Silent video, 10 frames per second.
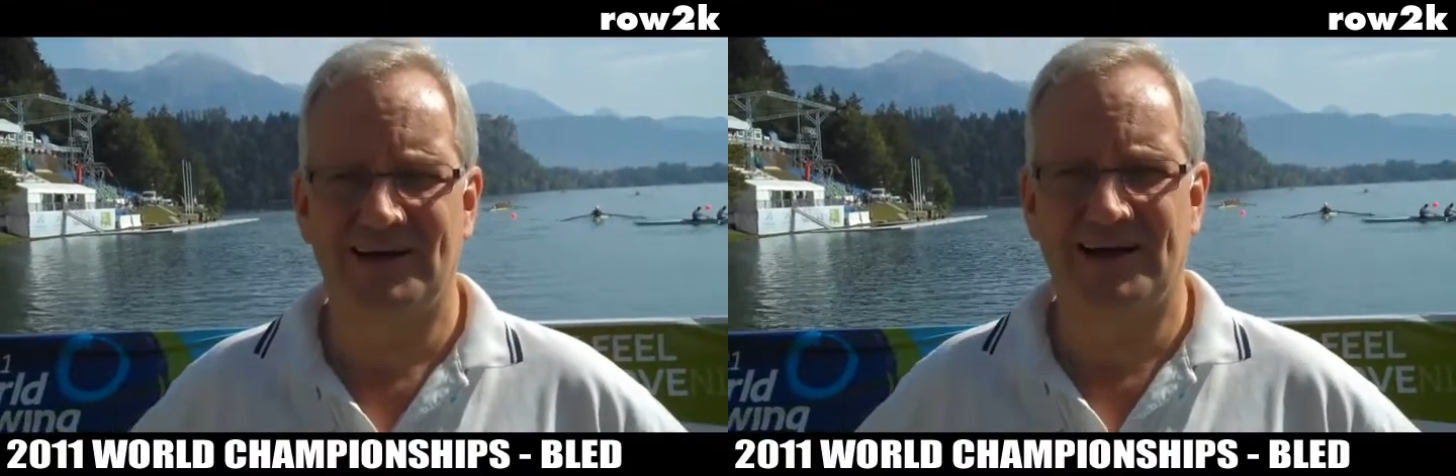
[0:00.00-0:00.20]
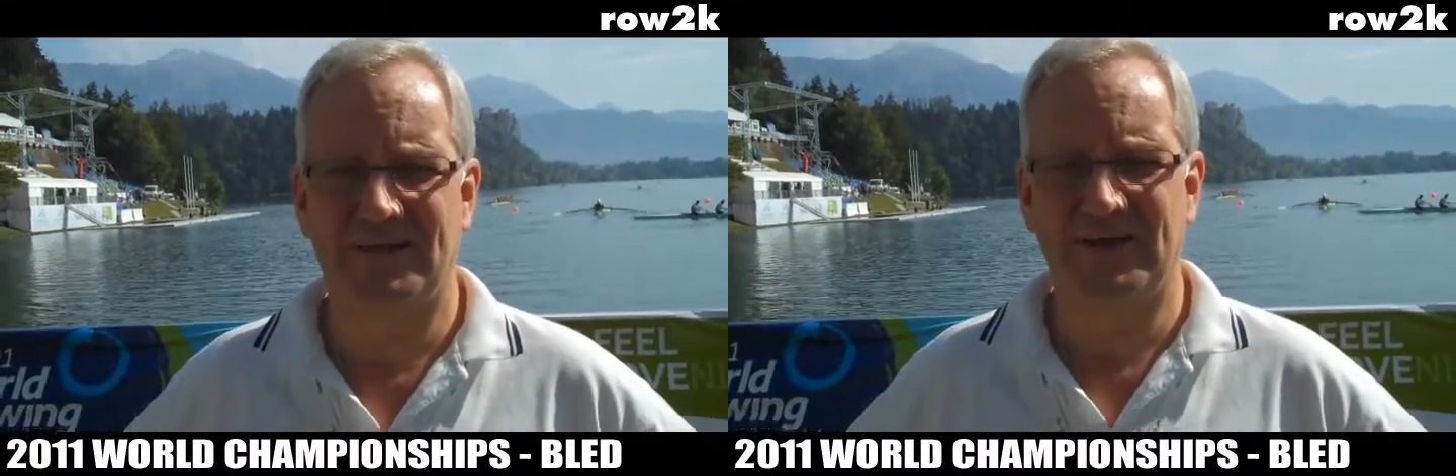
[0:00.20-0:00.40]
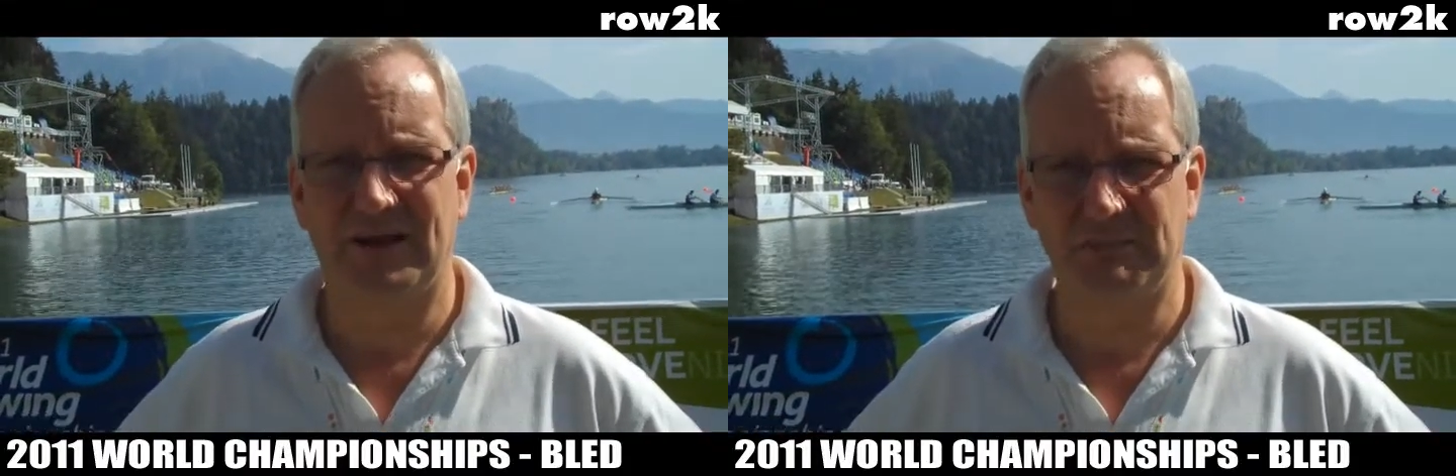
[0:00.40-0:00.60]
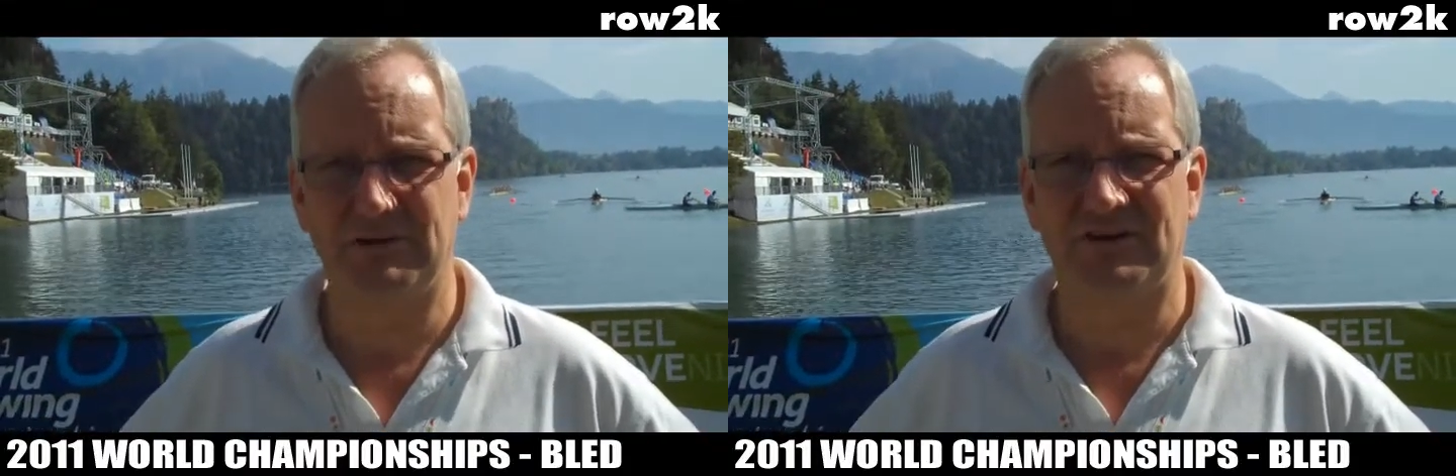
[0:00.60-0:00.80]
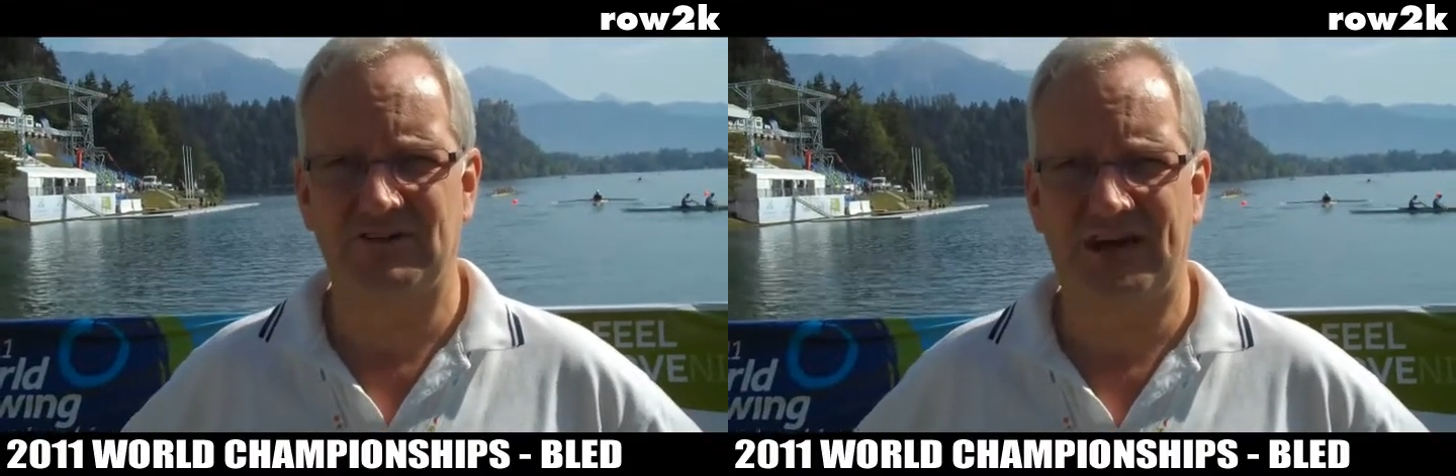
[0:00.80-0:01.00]
the
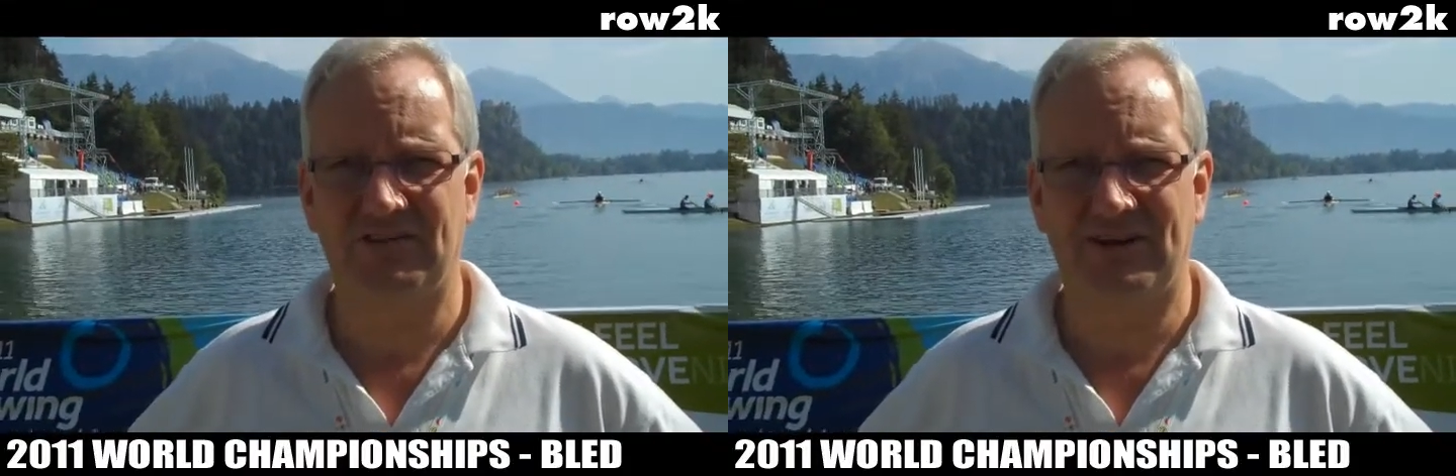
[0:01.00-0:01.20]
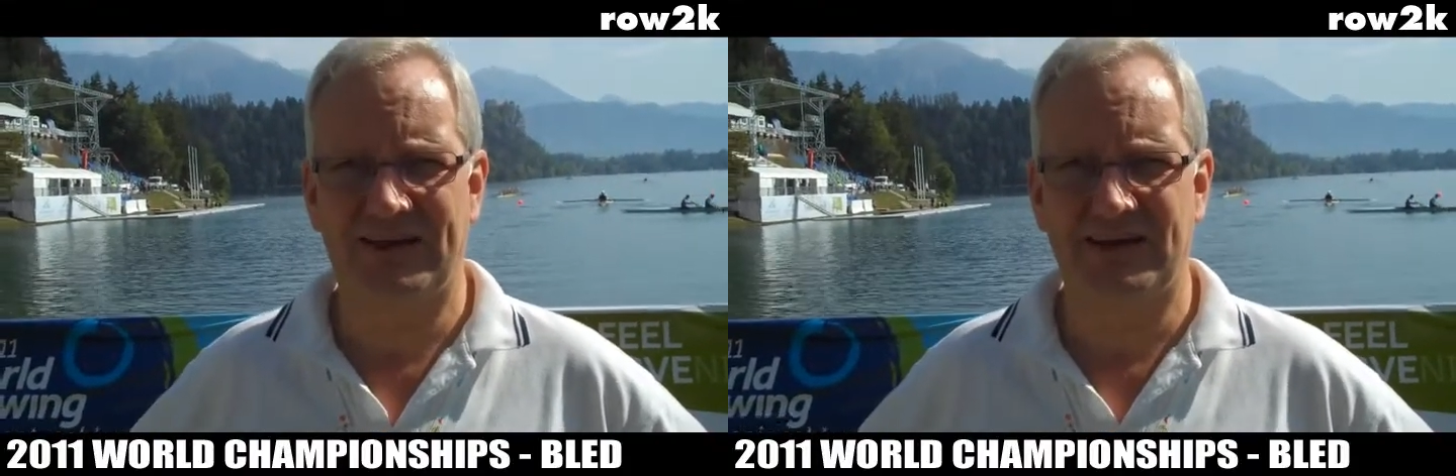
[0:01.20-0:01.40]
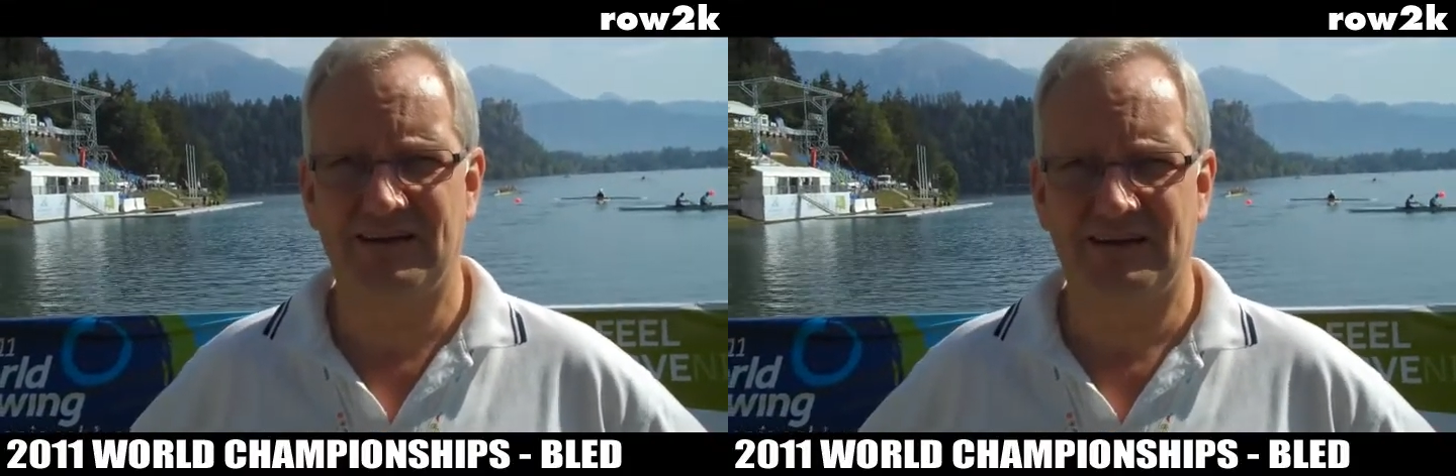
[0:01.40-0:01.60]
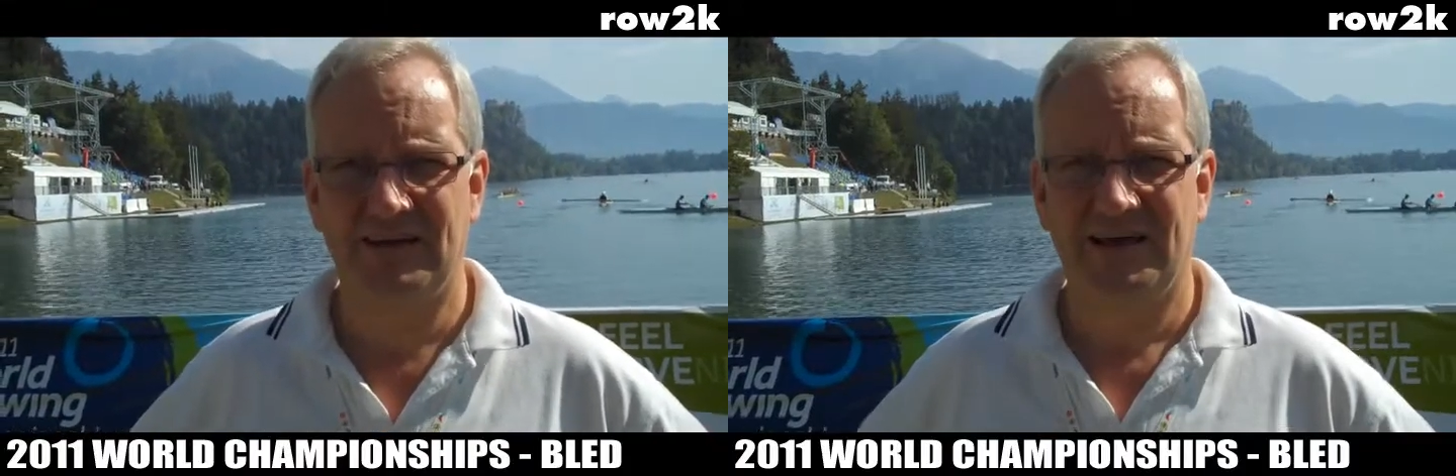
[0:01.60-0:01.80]
Olympics next year.